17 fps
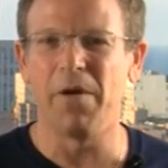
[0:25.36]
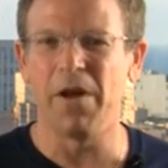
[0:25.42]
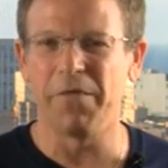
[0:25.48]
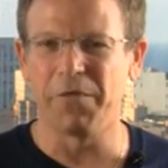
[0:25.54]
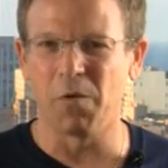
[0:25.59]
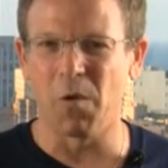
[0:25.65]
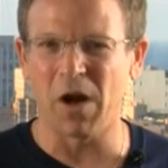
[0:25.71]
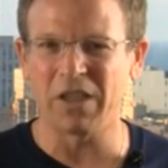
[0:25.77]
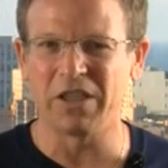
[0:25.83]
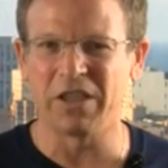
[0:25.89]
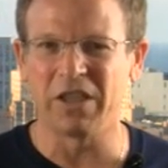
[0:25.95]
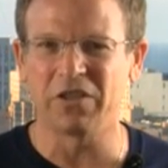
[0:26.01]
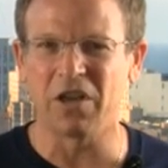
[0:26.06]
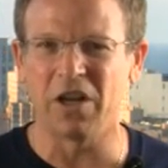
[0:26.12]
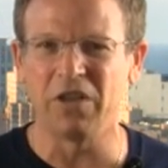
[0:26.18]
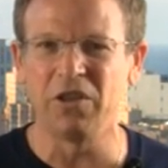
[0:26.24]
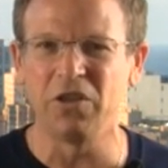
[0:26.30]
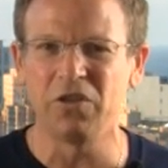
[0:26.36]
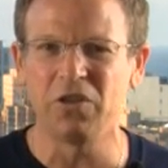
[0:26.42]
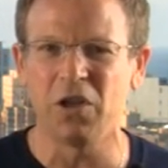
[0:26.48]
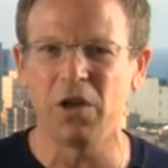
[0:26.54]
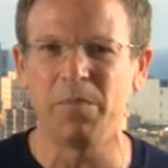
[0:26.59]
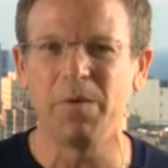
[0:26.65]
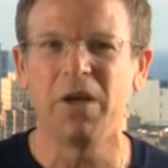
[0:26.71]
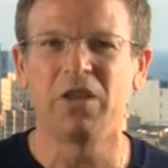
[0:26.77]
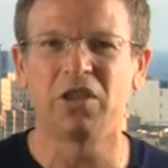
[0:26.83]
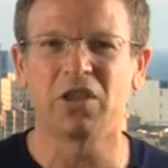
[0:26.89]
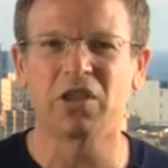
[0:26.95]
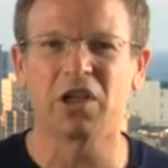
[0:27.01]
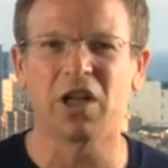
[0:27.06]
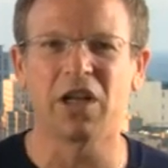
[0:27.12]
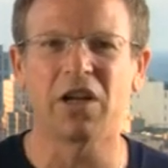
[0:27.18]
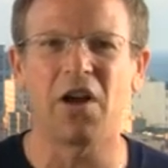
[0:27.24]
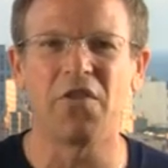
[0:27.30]
if you're watching this on YouTube, just
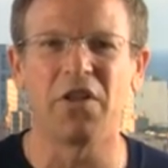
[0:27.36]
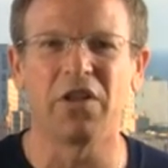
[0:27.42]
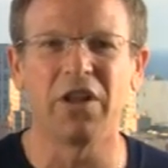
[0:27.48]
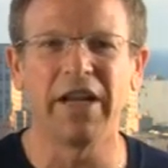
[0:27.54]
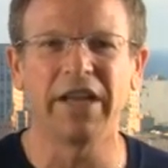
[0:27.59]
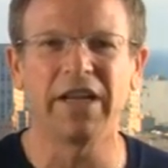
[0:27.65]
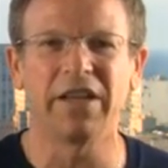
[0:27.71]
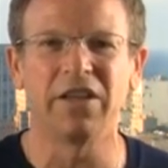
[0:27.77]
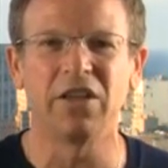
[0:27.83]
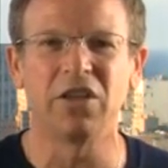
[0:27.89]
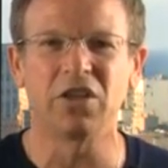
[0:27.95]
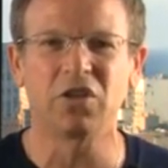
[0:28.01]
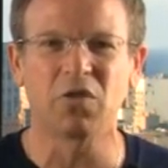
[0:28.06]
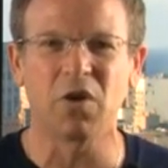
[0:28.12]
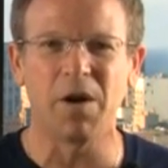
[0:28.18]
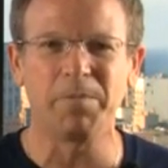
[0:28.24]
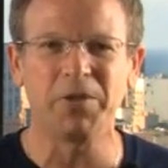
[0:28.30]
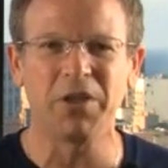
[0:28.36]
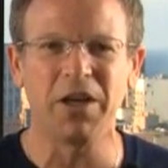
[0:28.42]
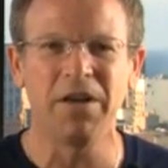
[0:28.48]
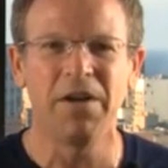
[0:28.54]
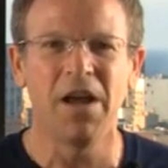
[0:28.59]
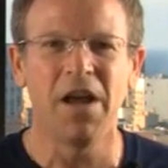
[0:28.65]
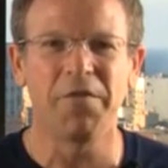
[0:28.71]
click on the link in the description.